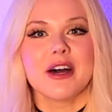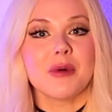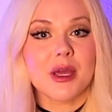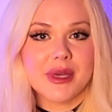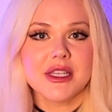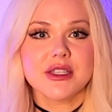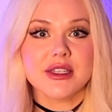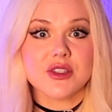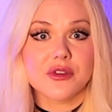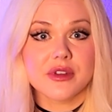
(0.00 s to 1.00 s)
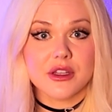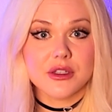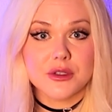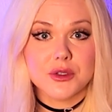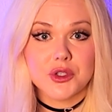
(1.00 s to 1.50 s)
I pinched this off another
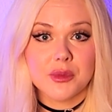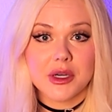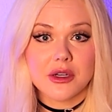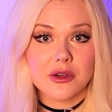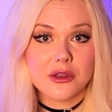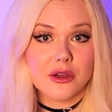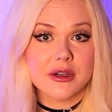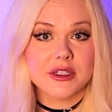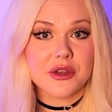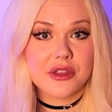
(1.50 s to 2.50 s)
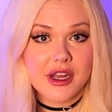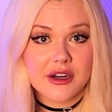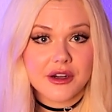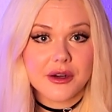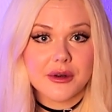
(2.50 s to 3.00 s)
YouTuber called Lauren
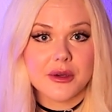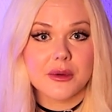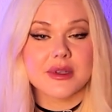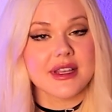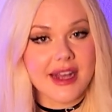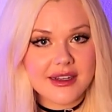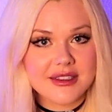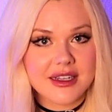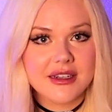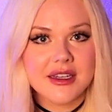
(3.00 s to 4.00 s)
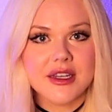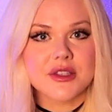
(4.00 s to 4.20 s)
Tothero, who is an actor,